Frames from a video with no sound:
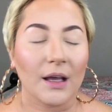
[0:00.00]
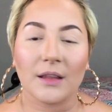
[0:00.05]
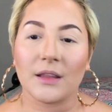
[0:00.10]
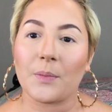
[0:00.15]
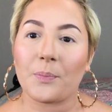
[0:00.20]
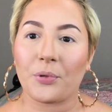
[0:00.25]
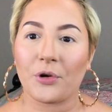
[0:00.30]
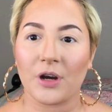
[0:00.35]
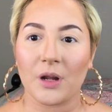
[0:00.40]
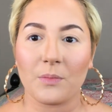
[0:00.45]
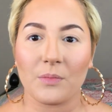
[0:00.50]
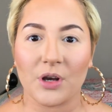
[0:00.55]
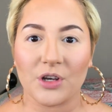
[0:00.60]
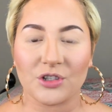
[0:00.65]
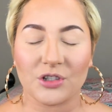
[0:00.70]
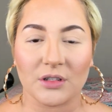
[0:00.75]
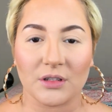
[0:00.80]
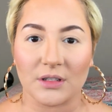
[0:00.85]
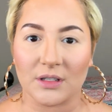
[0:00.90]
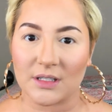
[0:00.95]
that pretty
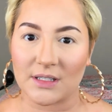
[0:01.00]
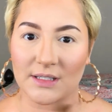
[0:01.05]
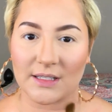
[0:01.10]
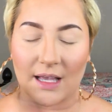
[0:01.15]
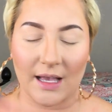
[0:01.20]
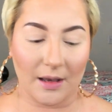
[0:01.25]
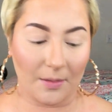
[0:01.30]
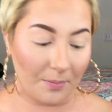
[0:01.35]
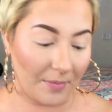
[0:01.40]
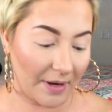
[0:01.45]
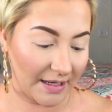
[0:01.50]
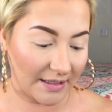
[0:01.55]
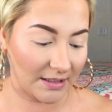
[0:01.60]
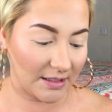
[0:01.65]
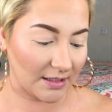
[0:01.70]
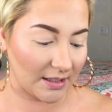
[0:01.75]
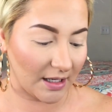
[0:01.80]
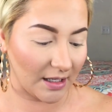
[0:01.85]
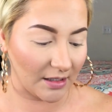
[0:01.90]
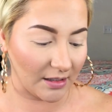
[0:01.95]
much looks like my
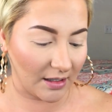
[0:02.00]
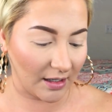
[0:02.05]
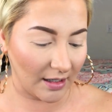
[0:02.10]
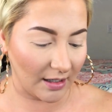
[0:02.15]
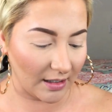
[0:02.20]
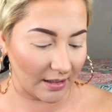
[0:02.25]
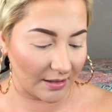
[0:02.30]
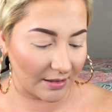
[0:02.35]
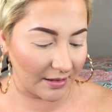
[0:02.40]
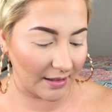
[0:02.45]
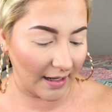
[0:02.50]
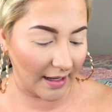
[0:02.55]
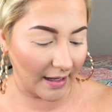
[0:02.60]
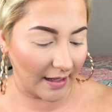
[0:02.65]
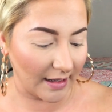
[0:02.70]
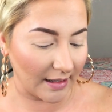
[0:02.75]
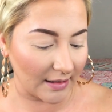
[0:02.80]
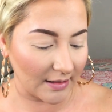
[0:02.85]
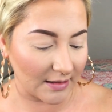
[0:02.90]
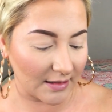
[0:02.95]
skin color,
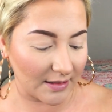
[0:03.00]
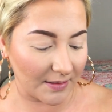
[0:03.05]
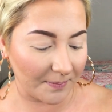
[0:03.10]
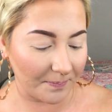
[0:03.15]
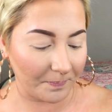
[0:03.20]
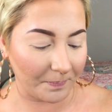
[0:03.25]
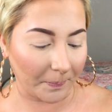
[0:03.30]
and